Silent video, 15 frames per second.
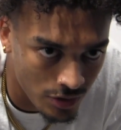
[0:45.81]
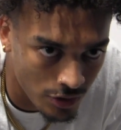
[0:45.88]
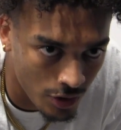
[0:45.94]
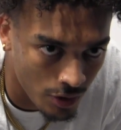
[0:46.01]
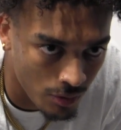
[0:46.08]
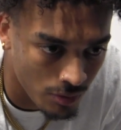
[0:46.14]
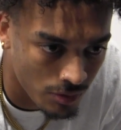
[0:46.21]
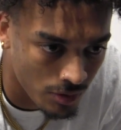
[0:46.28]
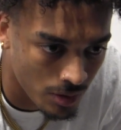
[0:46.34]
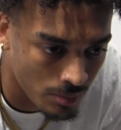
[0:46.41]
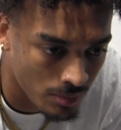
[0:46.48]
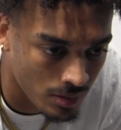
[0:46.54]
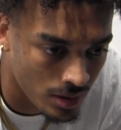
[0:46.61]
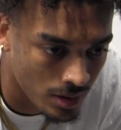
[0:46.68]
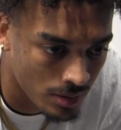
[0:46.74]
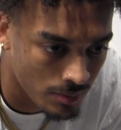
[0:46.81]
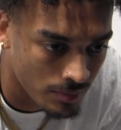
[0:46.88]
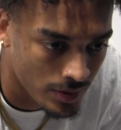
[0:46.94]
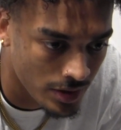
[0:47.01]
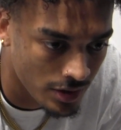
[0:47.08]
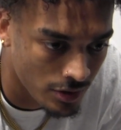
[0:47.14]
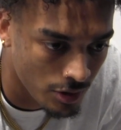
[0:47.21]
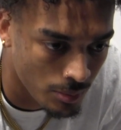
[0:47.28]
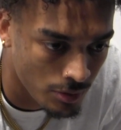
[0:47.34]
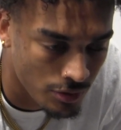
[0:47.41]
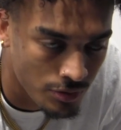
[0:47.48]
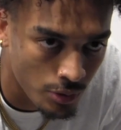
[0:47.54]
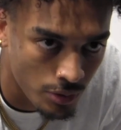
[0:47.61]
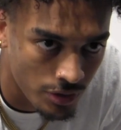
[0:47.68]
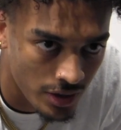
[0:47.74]
from eating
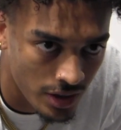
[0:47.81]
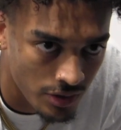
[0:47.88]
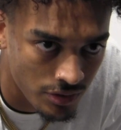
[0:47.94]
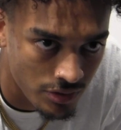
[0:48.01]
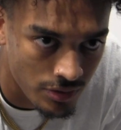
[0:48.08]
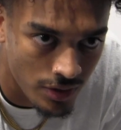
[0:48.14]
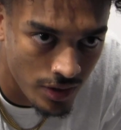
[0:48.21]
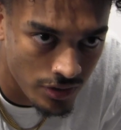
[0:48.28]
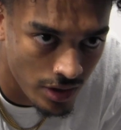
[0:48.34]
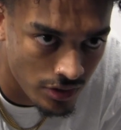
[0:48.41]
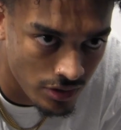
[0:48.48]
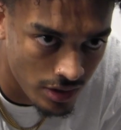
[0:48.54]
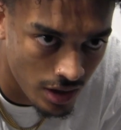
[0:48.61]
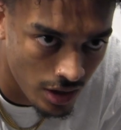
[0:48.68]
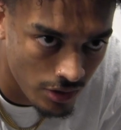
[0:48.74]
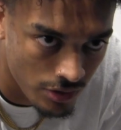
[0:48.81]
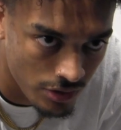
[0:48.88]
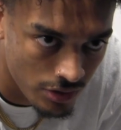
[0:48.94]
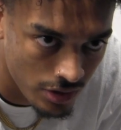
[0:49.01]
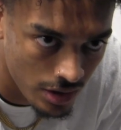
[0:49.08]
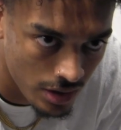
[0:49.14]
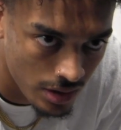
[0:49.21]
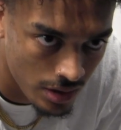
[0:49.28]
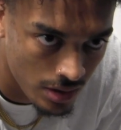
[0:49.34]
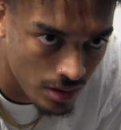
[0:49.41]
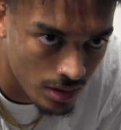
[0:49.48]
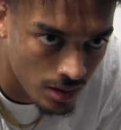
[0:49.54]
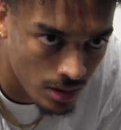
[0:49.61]
almost 4,000 to 5,000 calories a day,